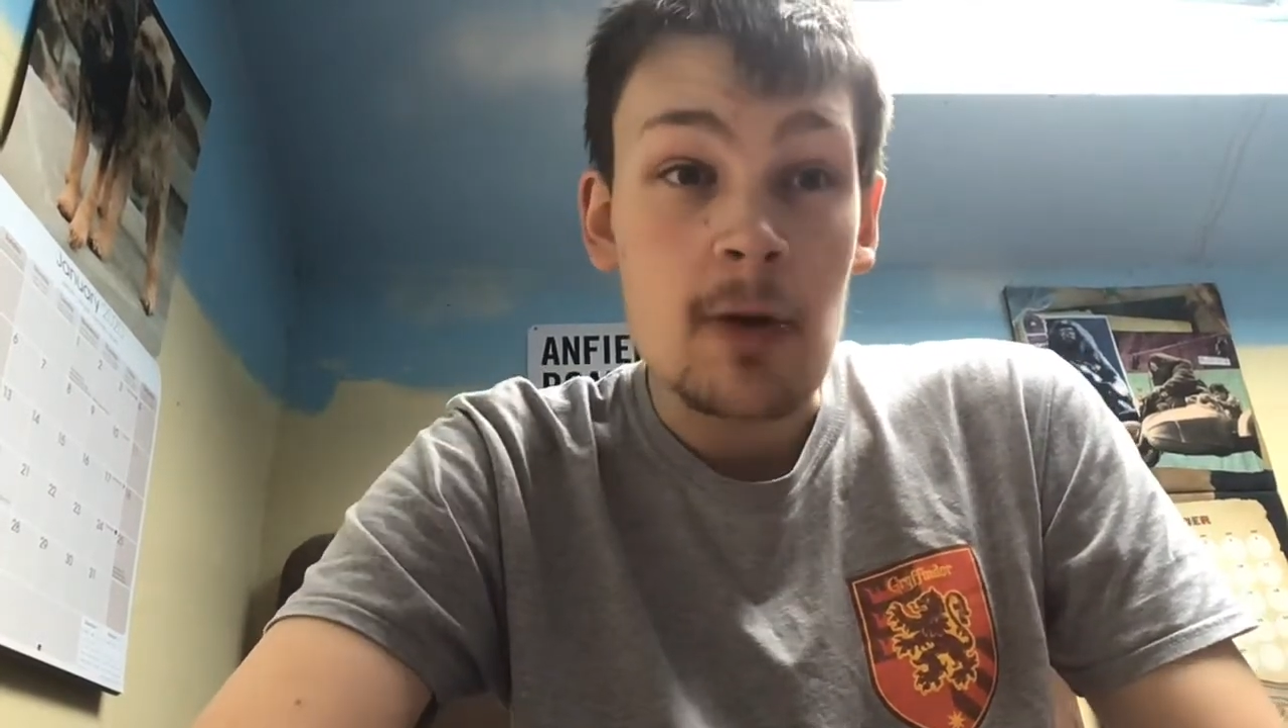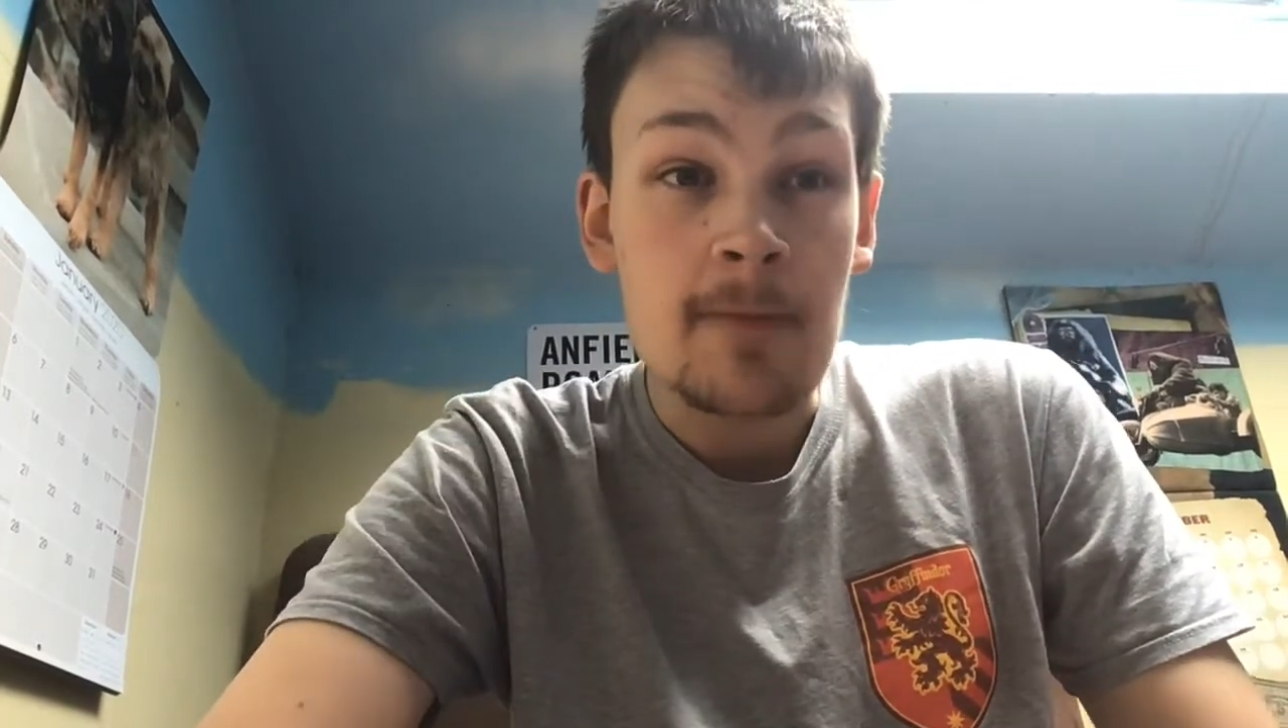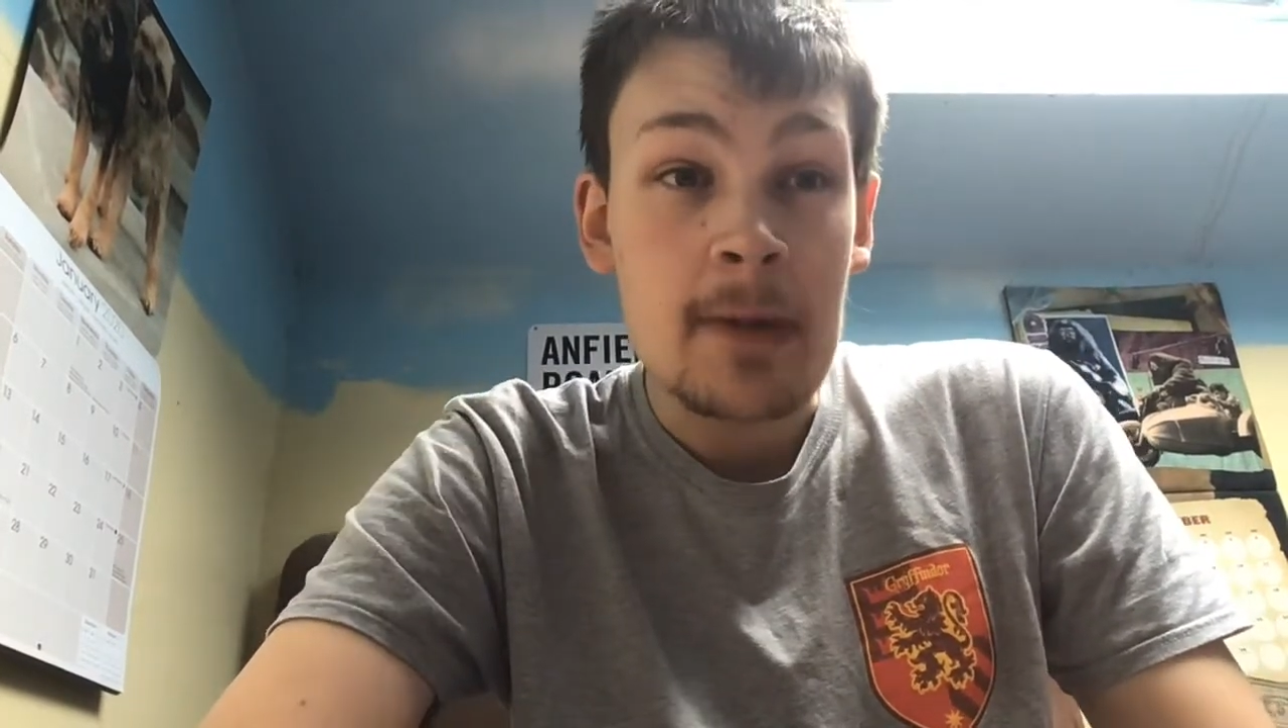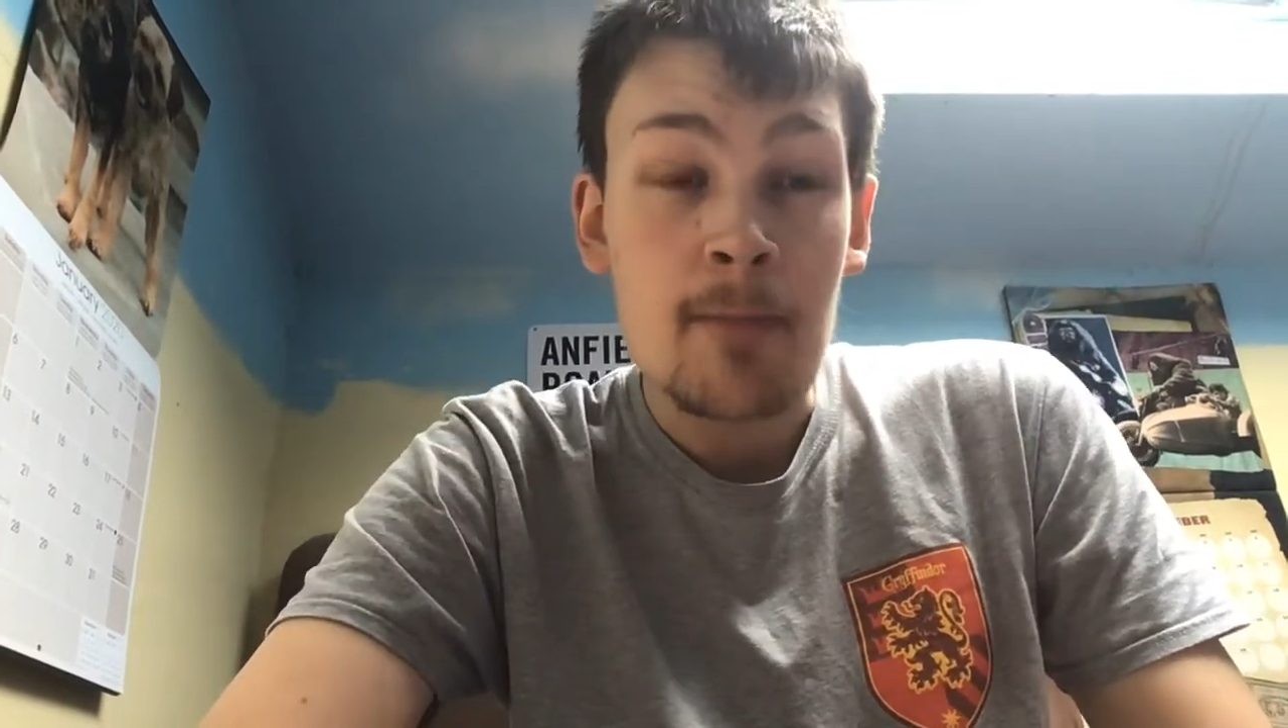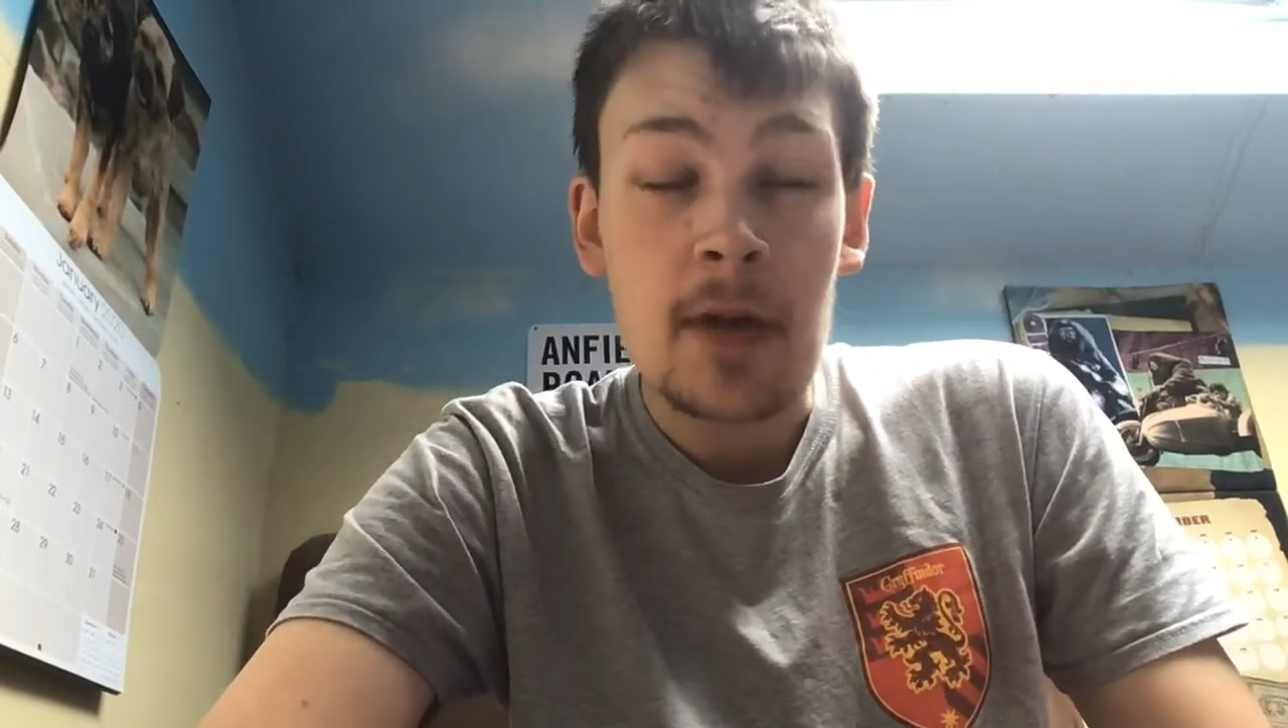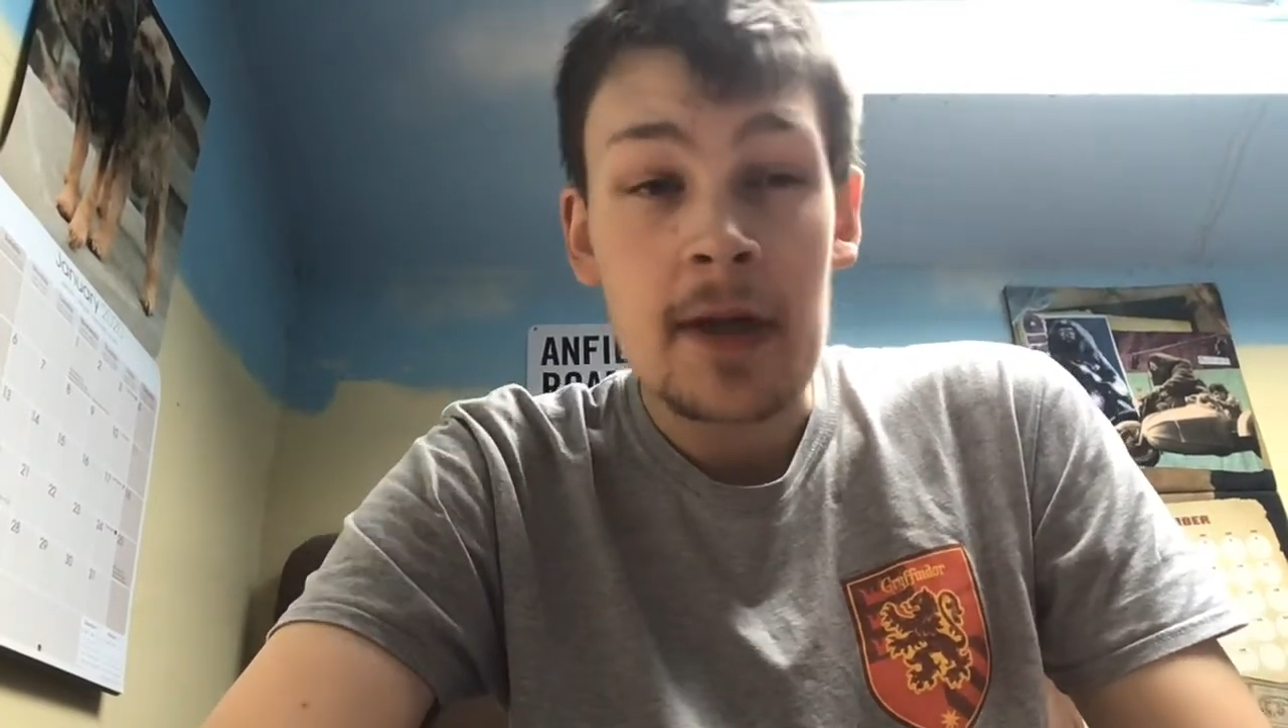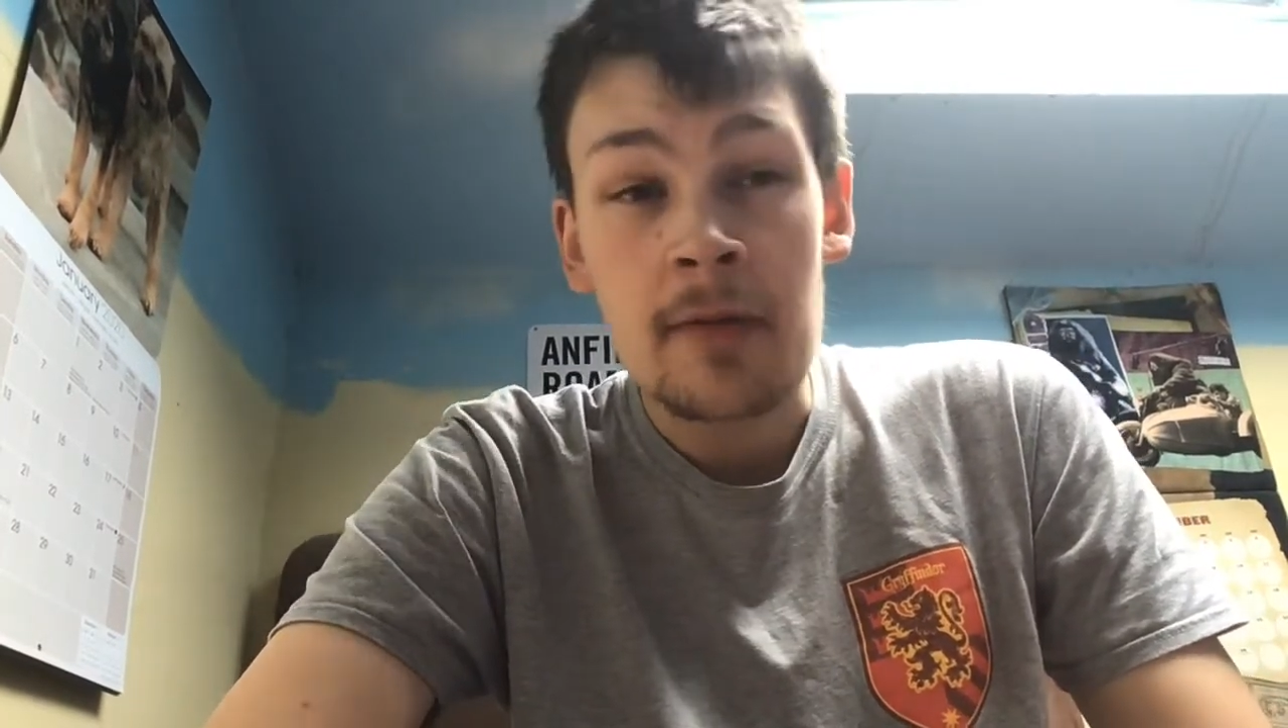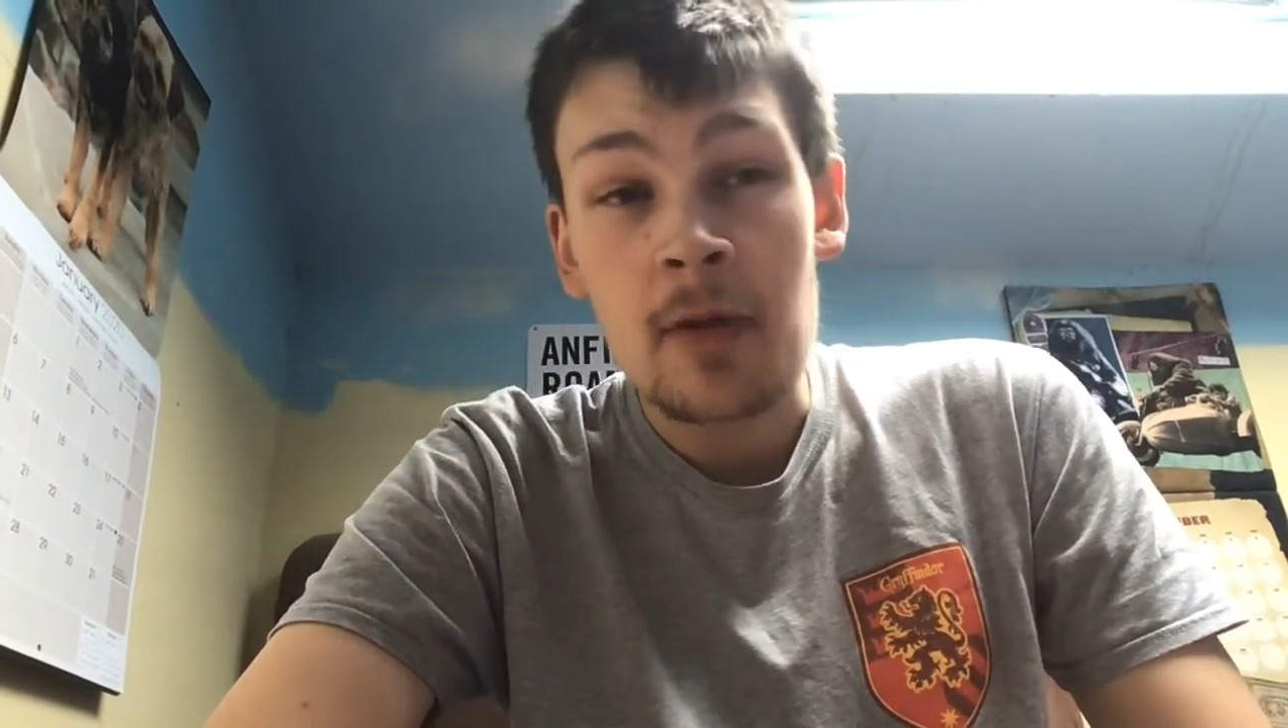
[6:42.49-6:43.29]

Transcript: not being played